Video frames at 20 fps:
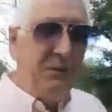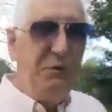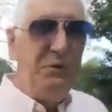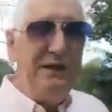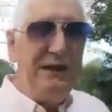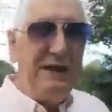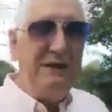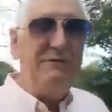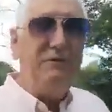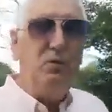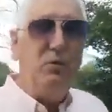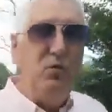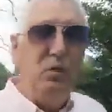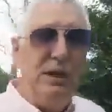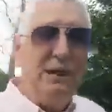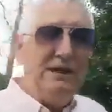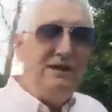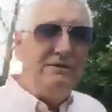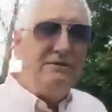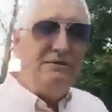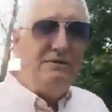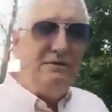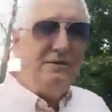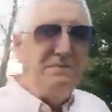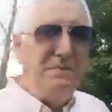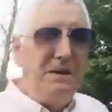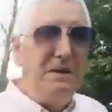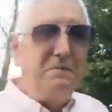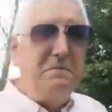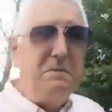He wouldn't have to wait
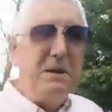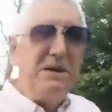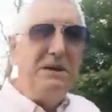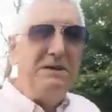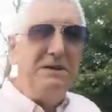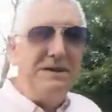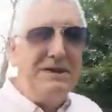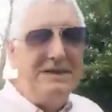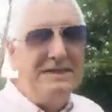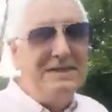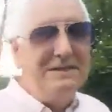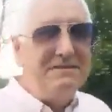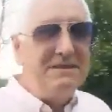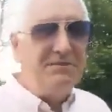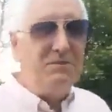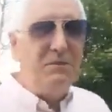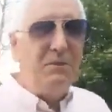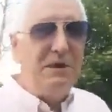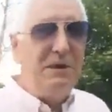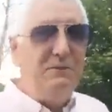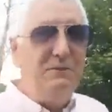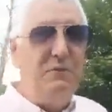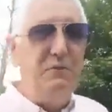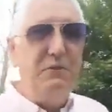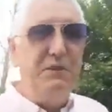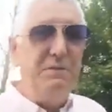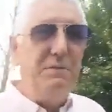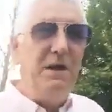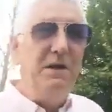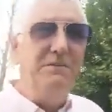for the amount of money that he seems to be waiting
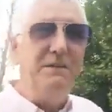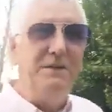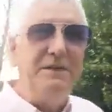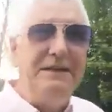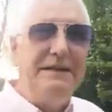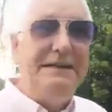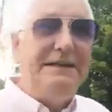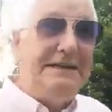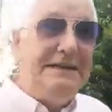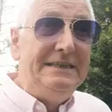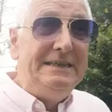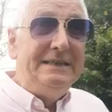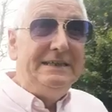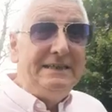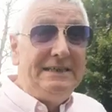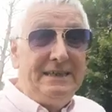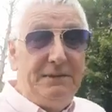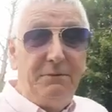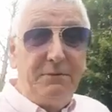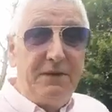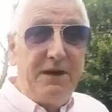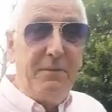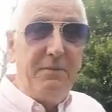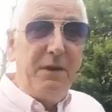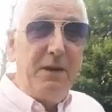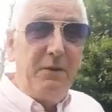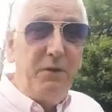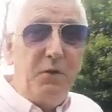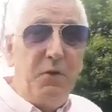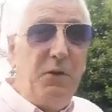for at the moment. It would
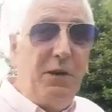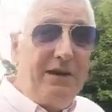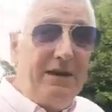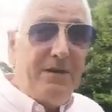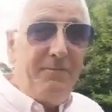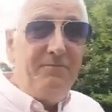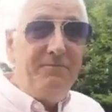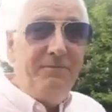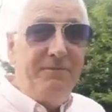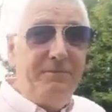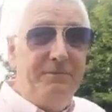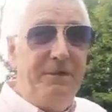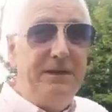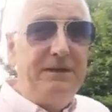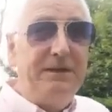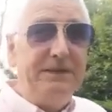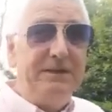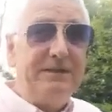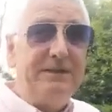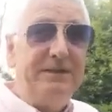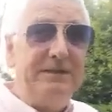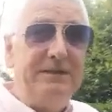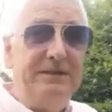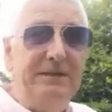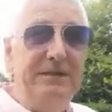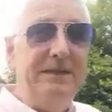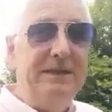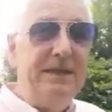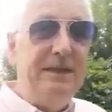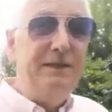come in a lot quicker,
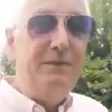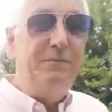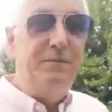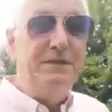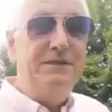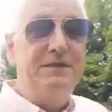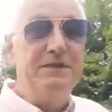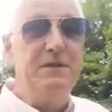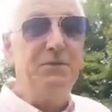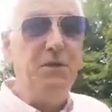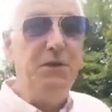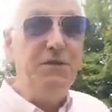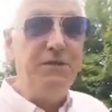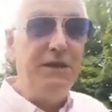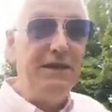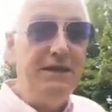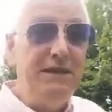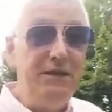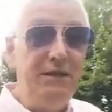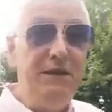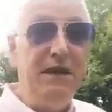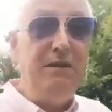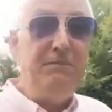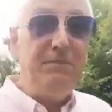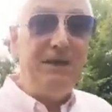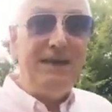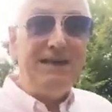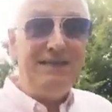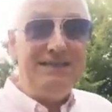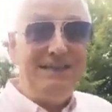because in the business we're in, you
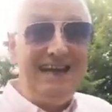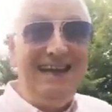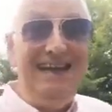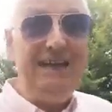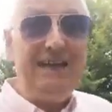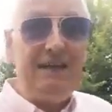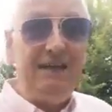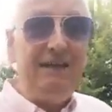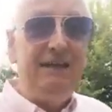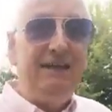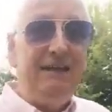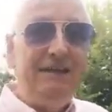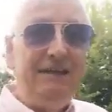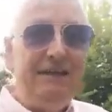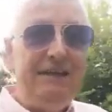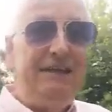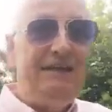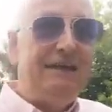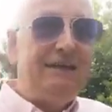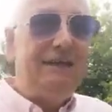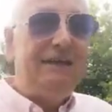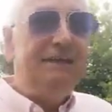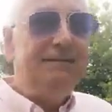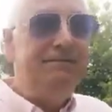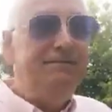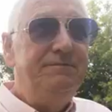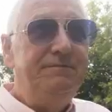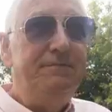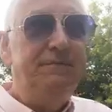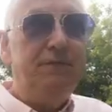get paid daily.
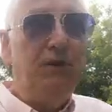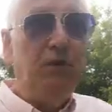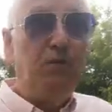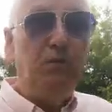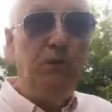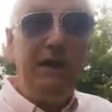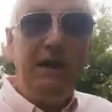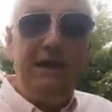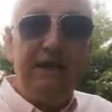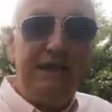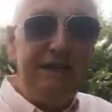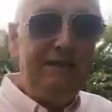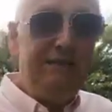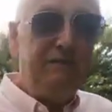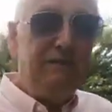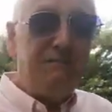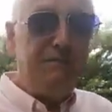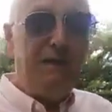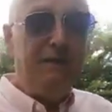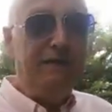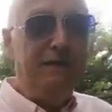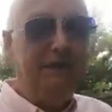Not weekly, not